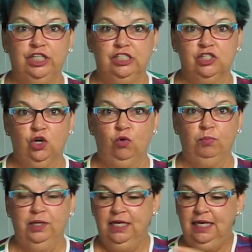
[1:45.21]
soap
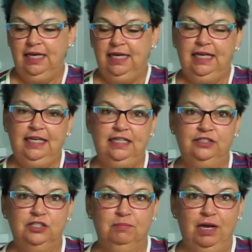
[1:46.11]

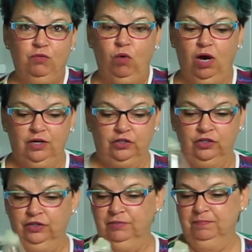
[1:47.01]
into my water.
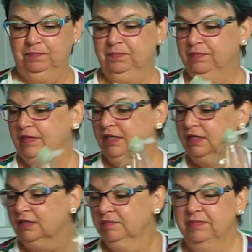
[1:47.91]

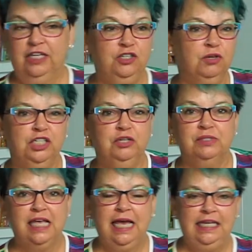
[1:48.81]
And you can
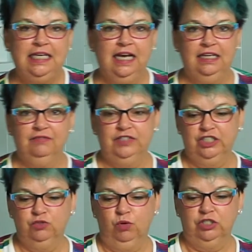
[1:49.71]
use any kind of
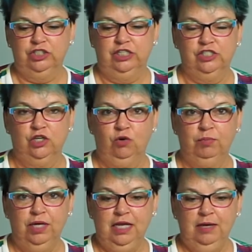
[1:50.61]
dishwashing soap,
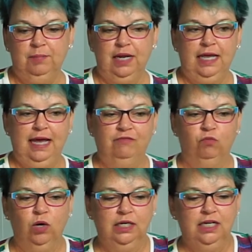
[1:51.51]
but I have
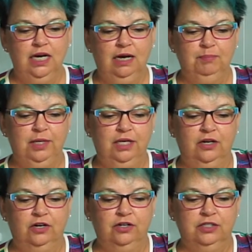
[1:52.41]
1 cup
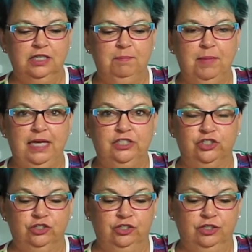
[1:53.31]
here to measure.